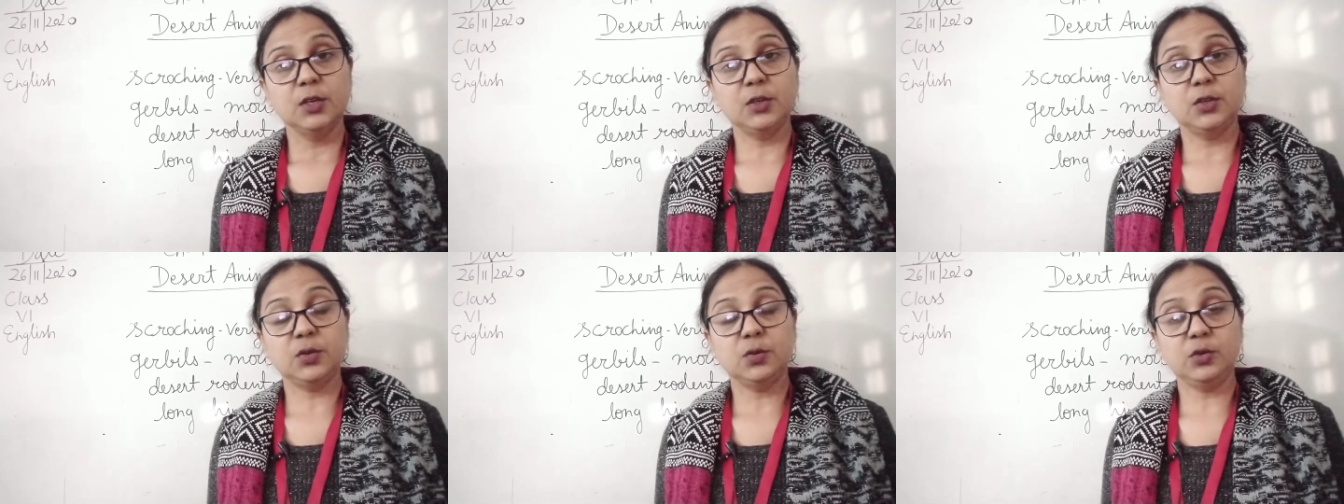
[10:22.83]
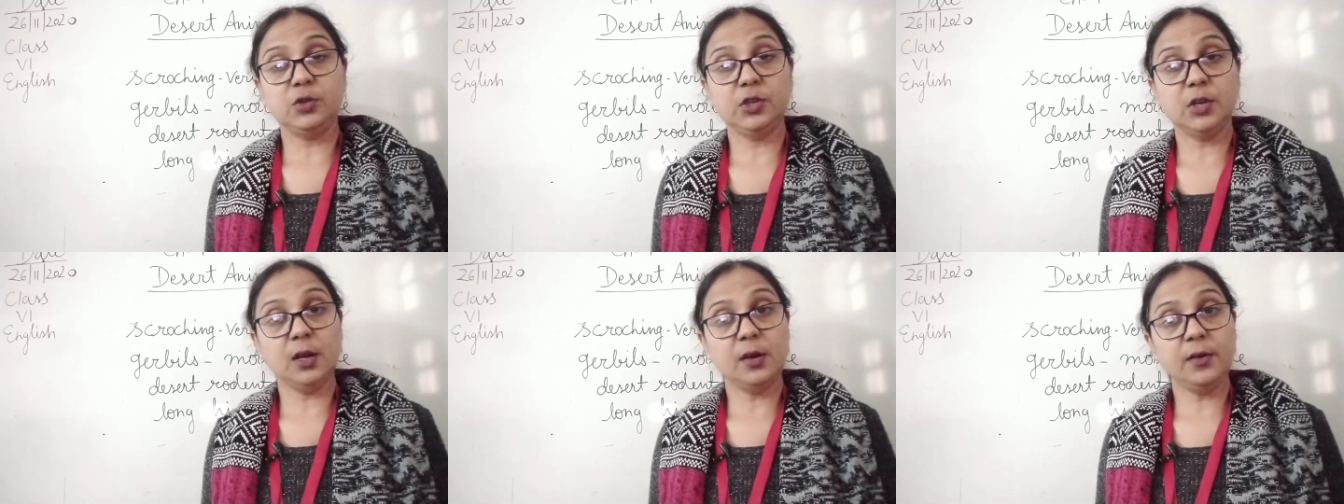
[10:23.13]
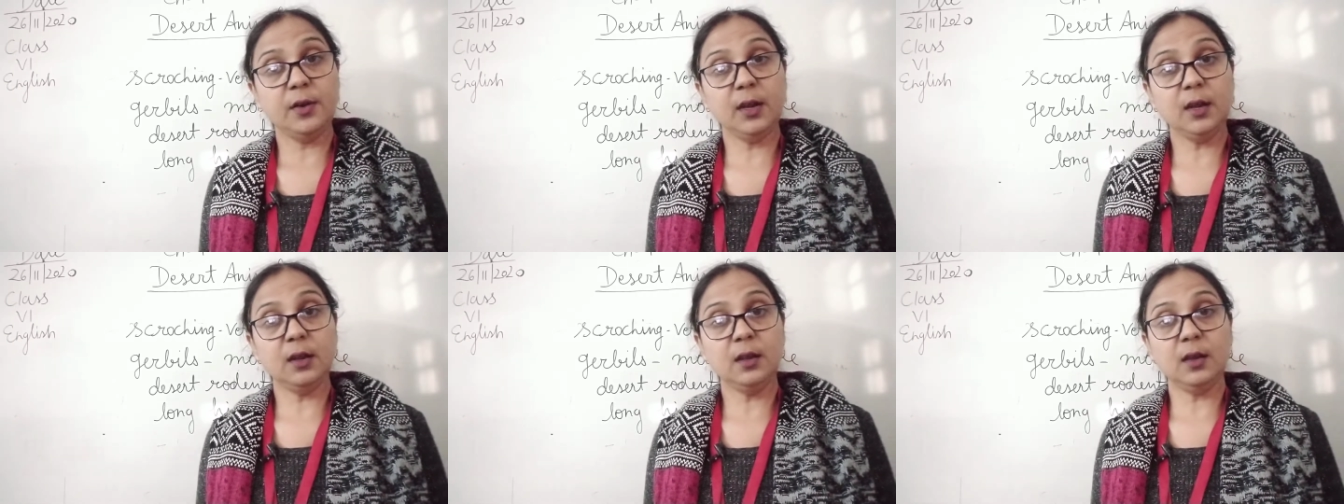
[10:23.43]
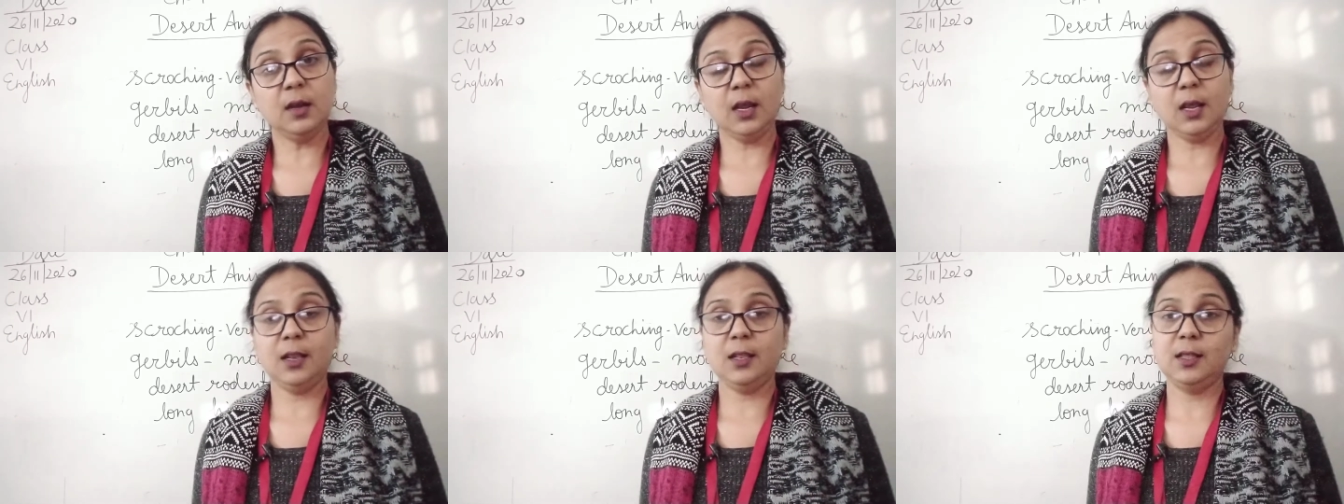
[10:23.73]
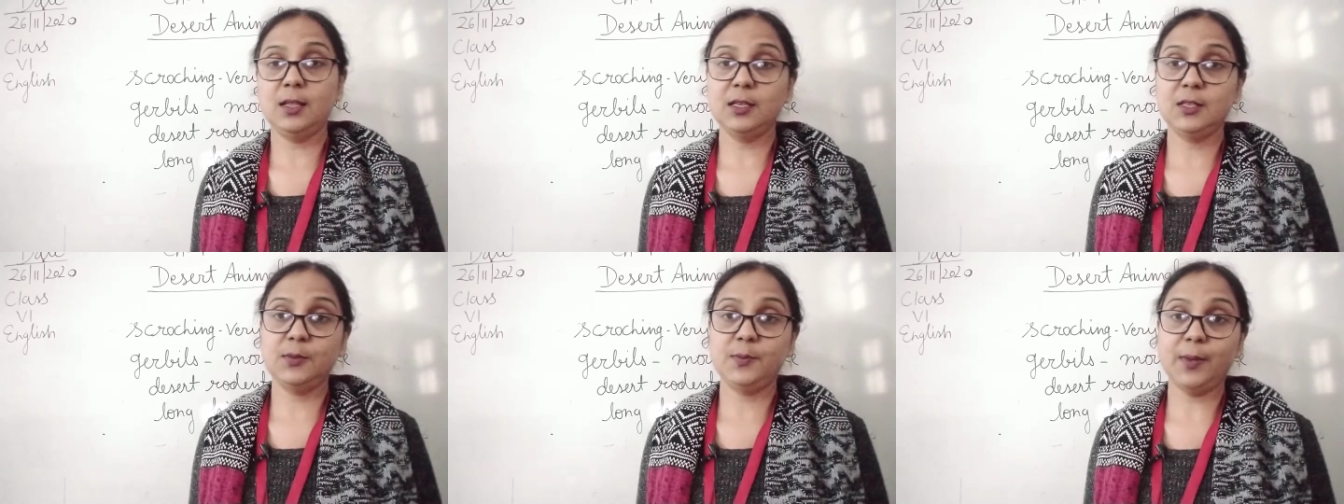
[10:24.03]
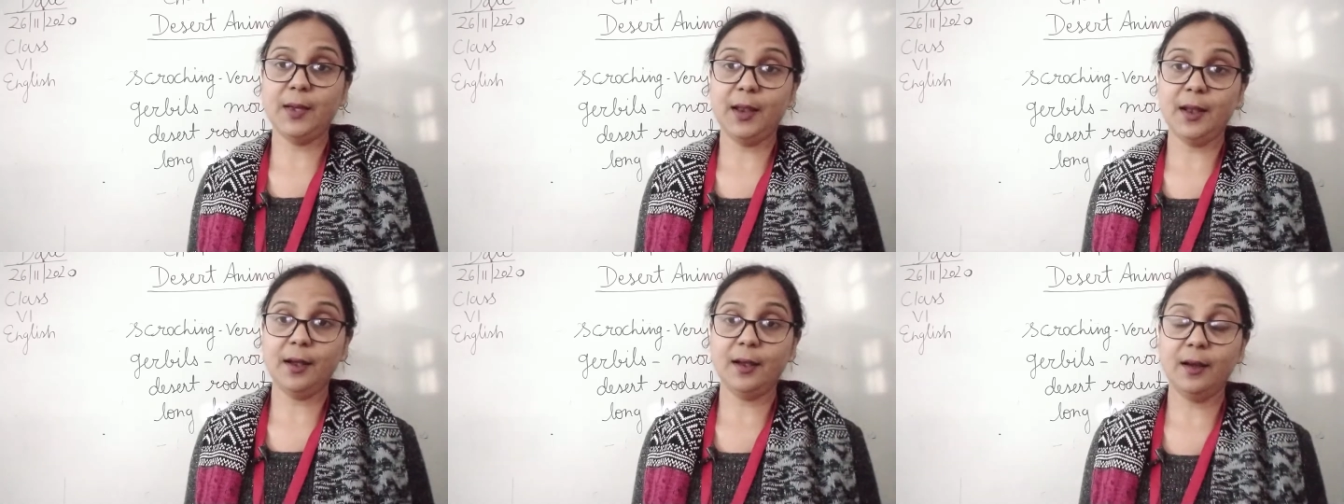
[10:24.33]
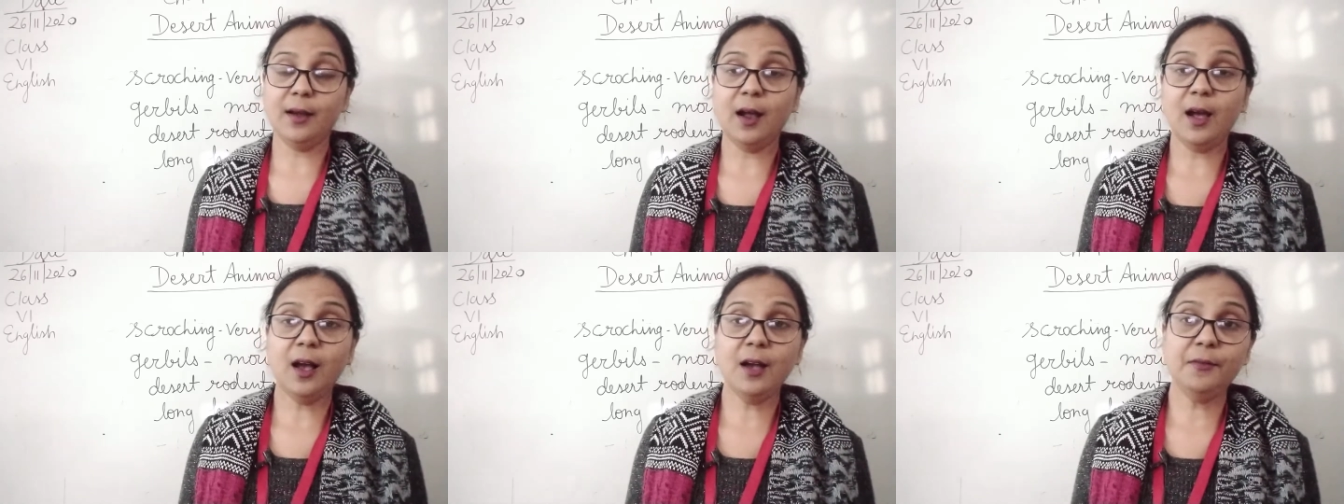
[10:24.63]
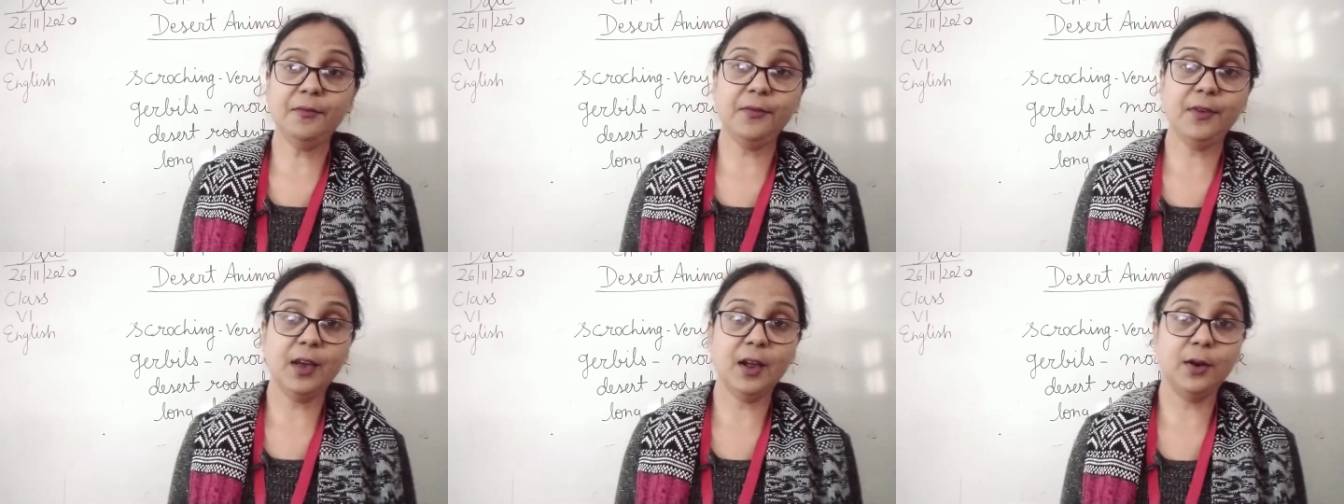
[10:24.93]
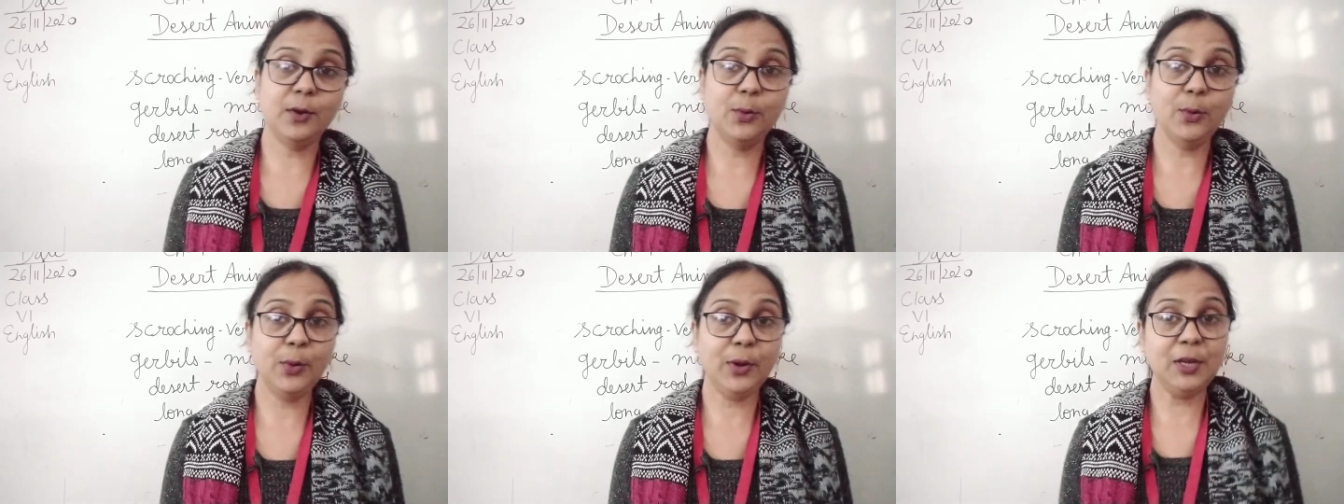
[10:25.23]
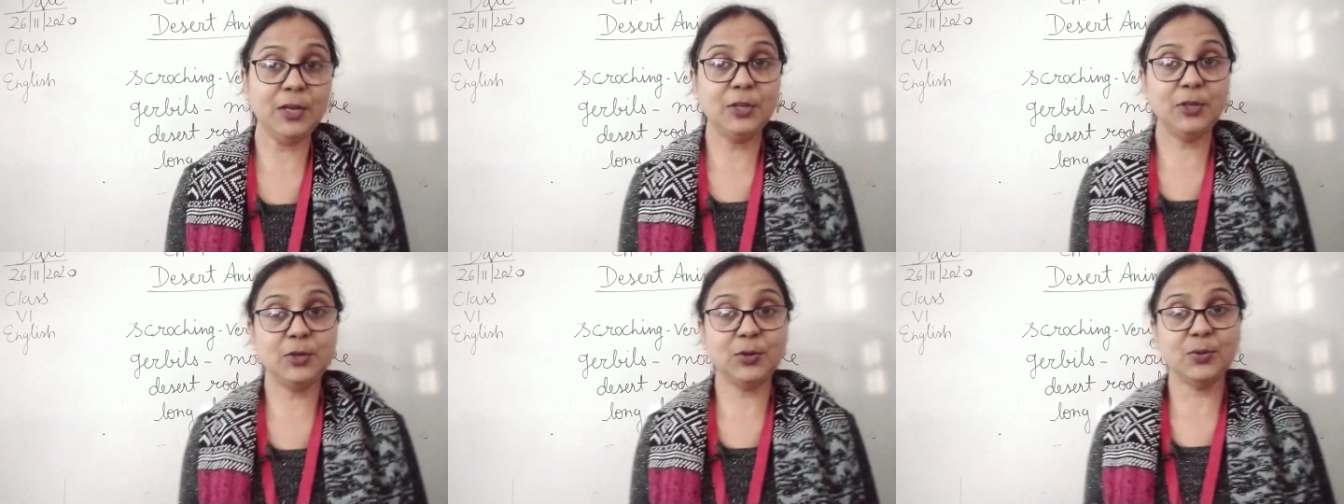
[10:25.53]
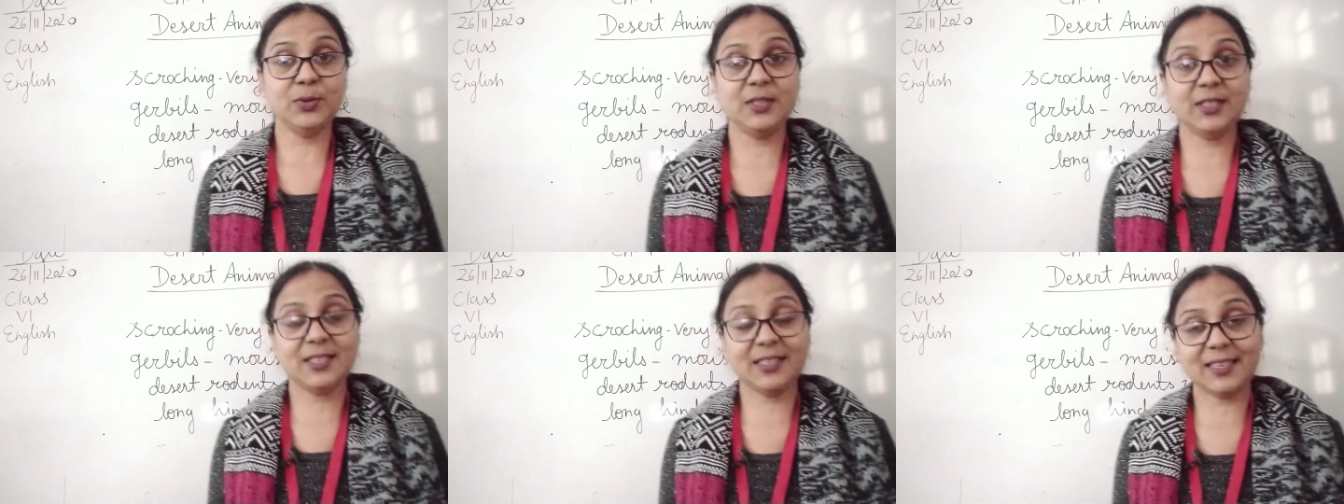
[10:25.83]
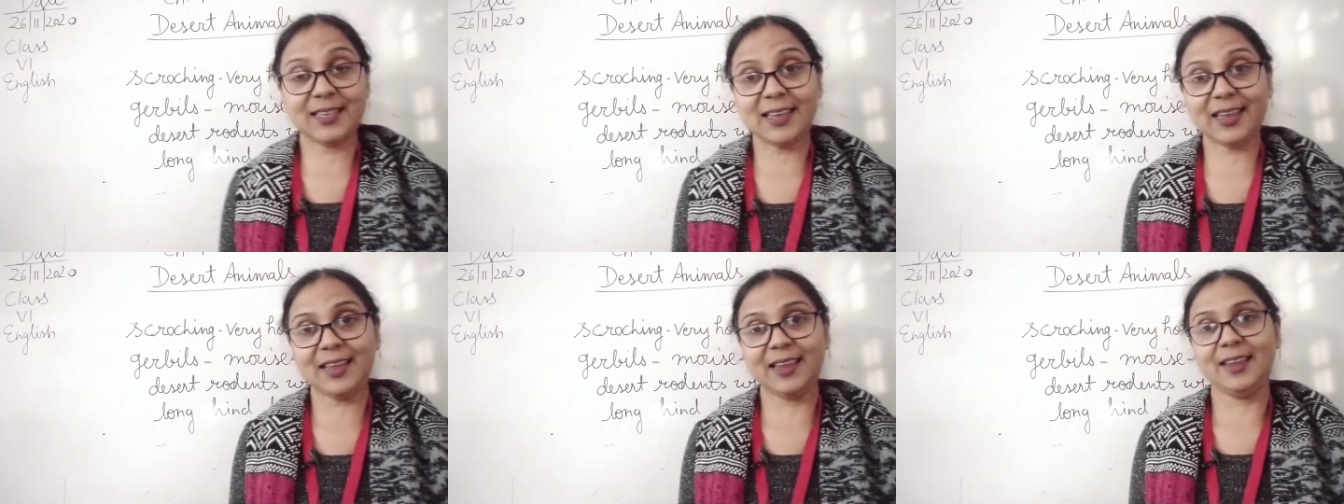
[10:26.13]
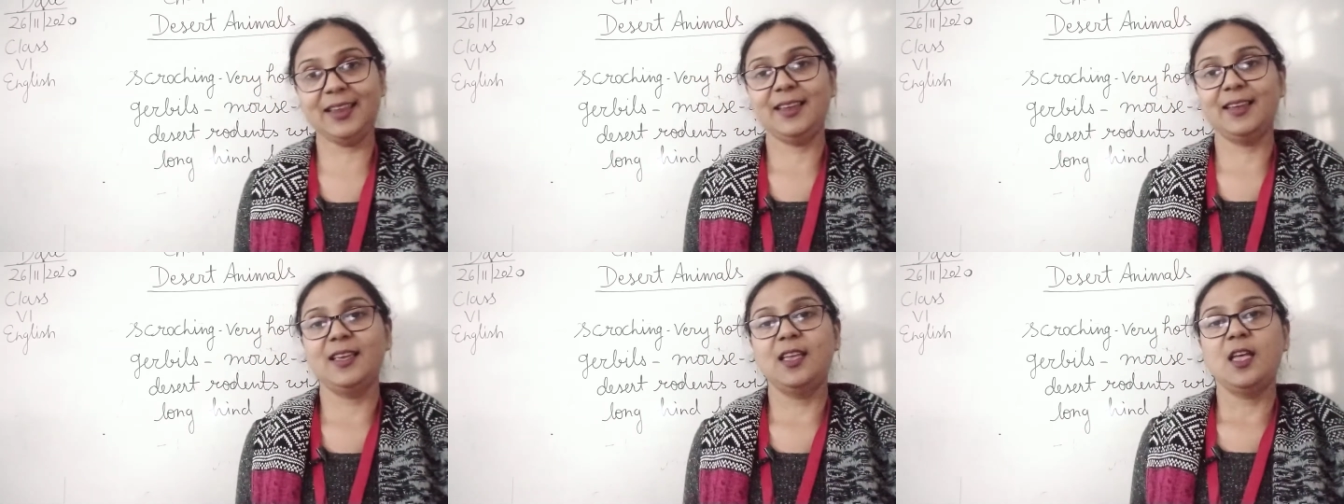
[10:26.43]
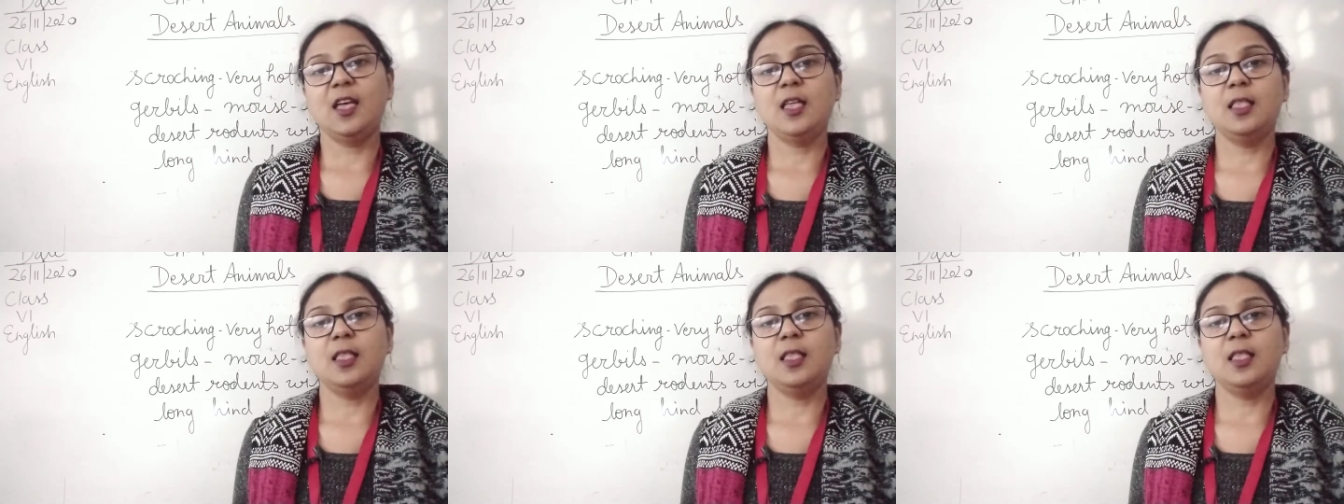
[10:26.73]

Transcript: So children, in this paragraph we are going to see